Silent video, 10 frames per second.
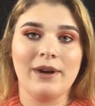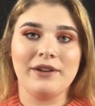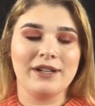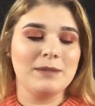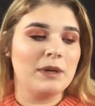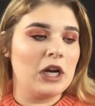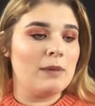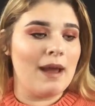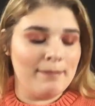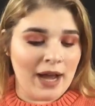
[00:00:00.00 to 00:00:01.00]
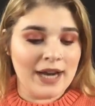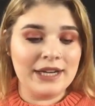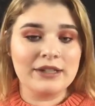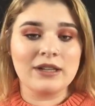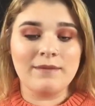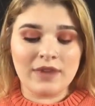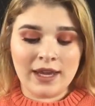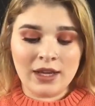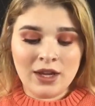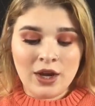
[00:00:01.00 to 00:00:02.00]
whether it's putting on my body or
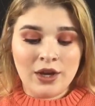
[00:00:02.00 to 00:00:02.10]
something.